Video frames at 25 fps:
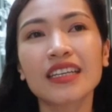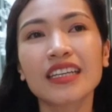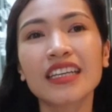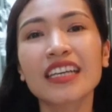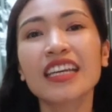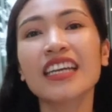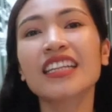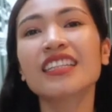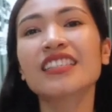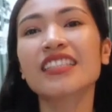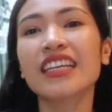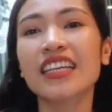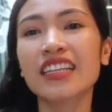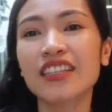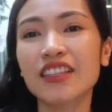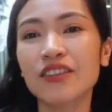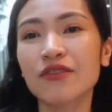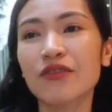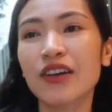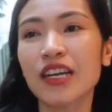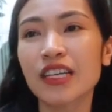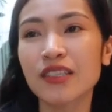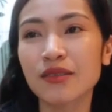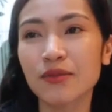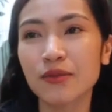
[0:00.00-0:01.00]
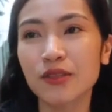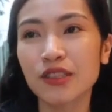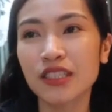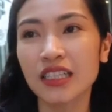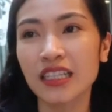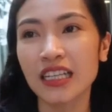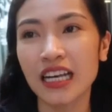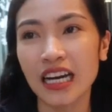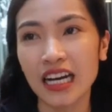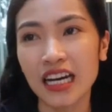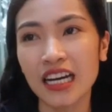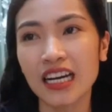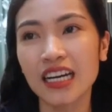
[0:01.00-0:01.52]
i-incentivize mo
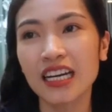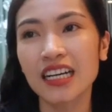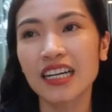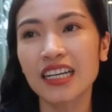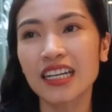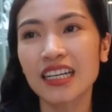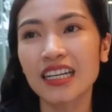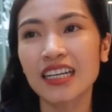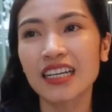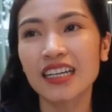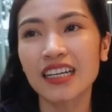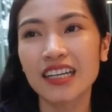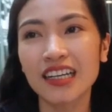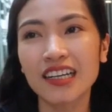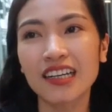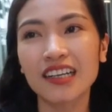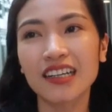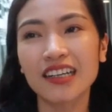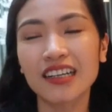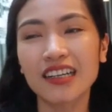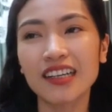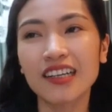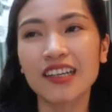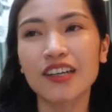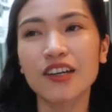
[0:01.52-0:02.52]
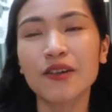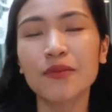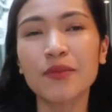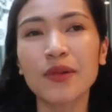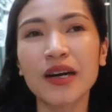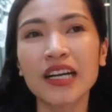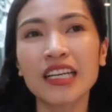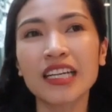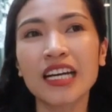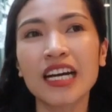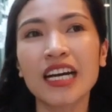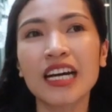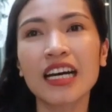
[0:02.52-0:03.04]
sila. O
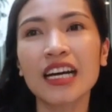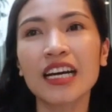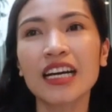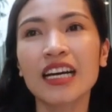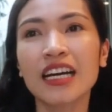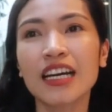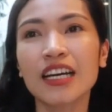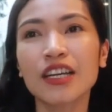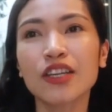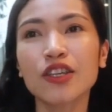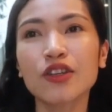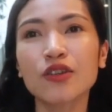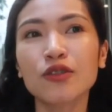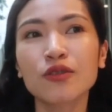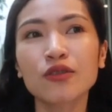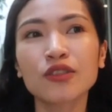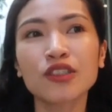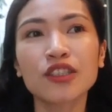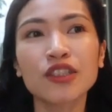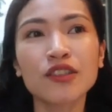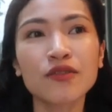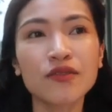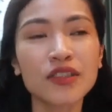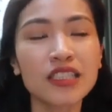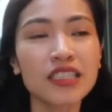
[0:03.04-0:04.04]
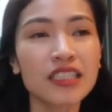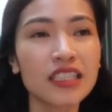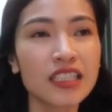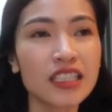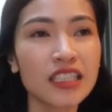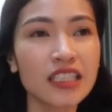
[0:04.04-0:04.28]
para yung service na